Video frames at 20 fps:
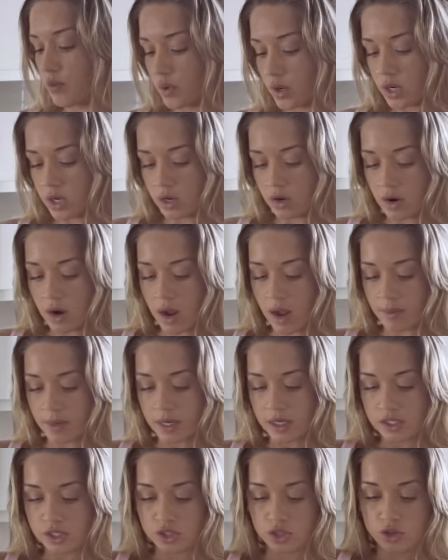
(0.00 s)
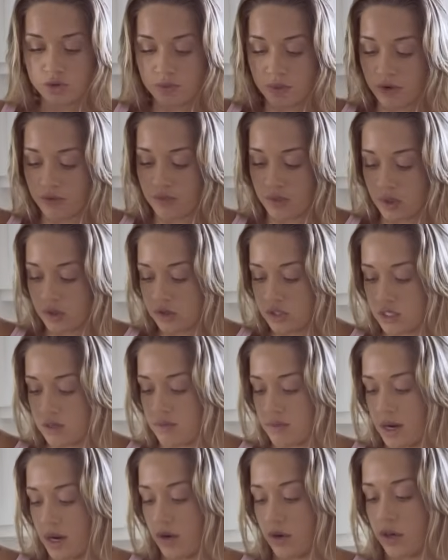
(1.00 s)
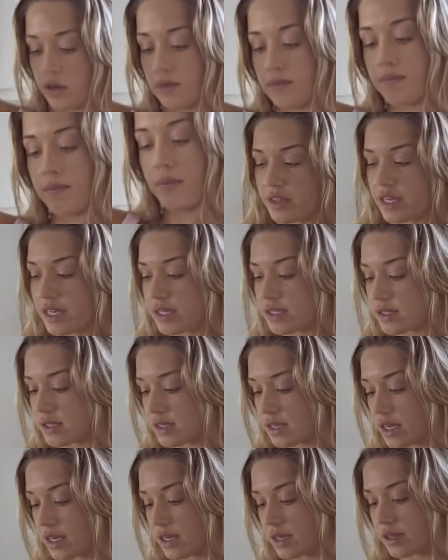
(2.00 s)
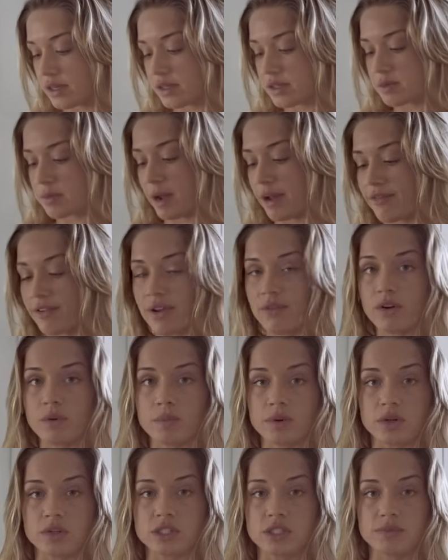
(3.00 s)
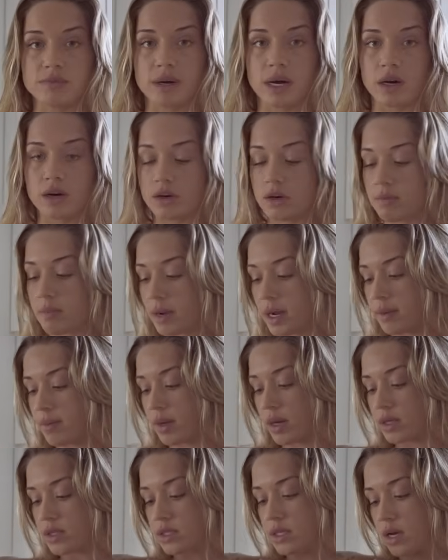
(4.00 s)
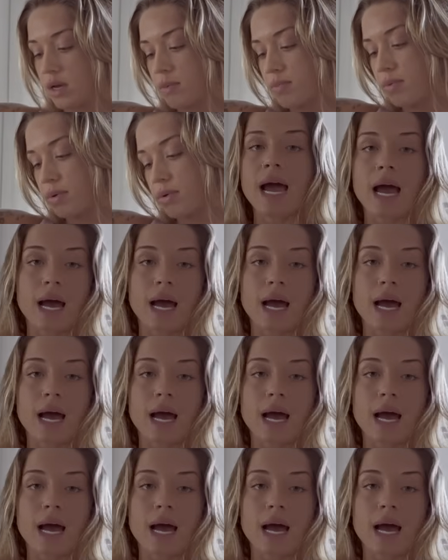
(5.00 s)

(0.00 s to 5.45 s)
then we're gonna grab a scoop of protein powder. This is my favorite protein powder by Bucked Up.